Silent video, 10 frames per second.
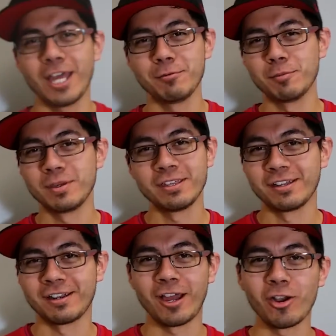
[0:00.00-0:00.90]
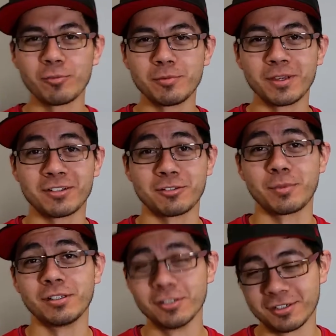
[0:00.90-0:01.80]
ABP didn't hire me because of
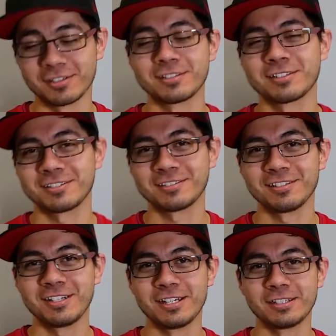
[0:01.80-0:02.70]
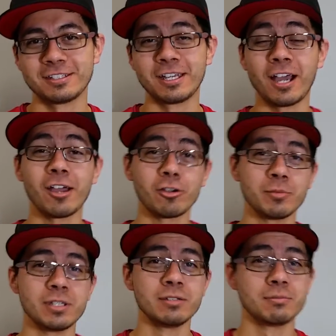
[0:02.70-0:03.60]
my looks. They hired
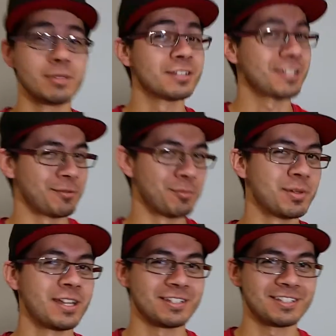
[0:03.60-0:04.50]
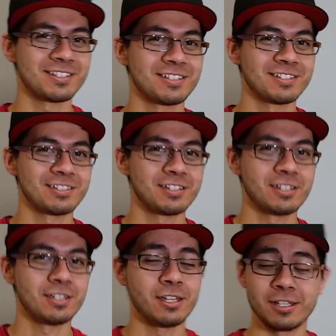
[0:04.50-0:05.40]
me because I'm the best
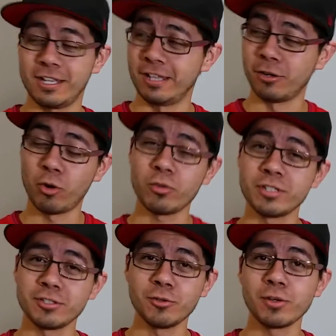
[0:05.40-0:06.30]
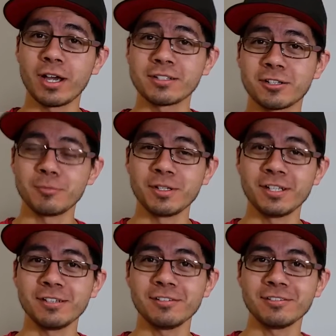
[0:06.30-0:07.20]
and all these new guys coming
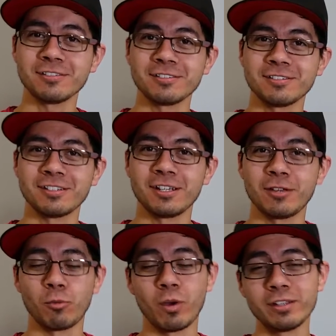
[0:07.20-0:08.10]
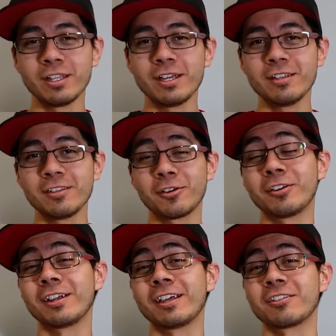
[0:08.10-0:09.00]
in, one day they're
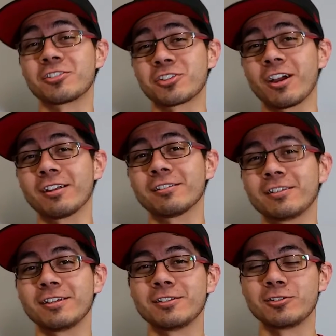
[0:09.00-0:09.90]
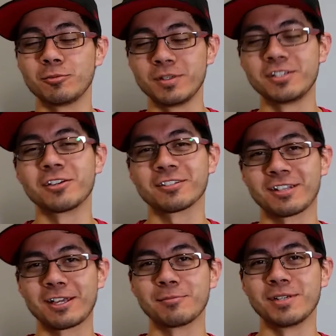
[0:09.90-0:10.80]
gonna get a shot to be just
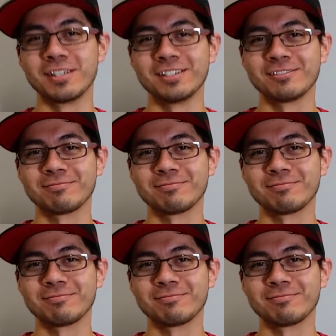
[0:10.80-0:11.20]
like me.